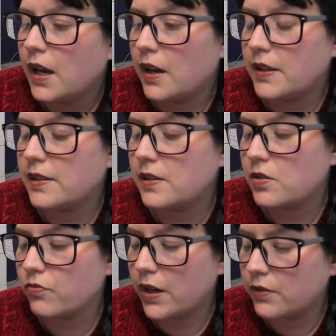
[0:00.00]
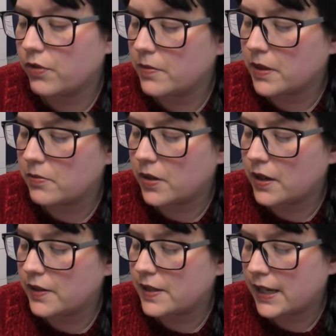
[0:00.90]
uh, this is The Red Ribbon by
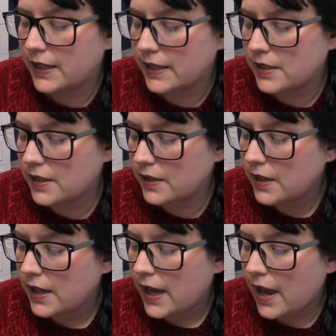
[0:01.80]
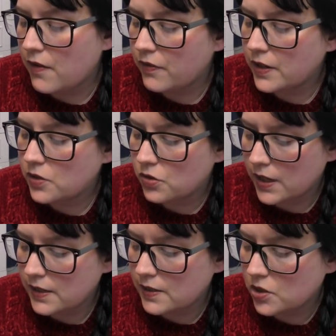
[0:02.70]
Lucy Adlington. Every
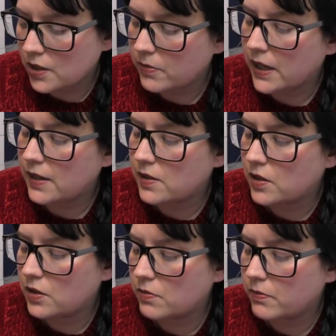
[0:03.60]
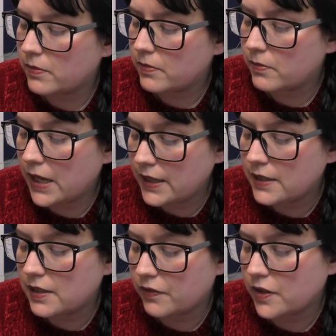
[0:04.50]
dress she makes could mean the
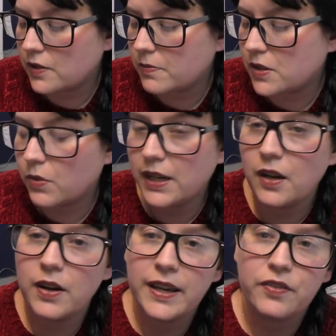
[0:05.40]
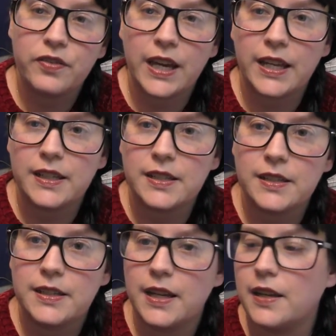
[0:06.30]
difference between life and
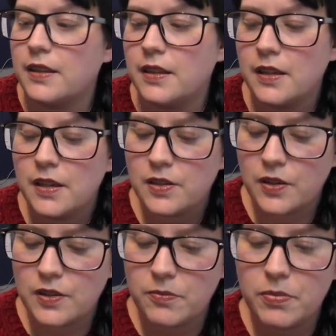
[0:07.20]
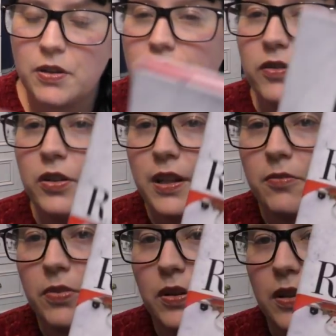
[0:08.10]
death. So it's a beautiful
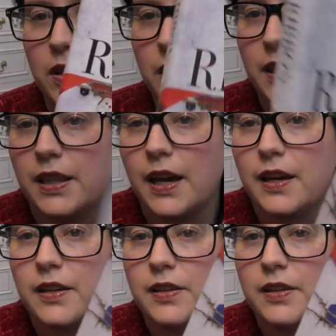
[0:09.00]
looking book. Look at that.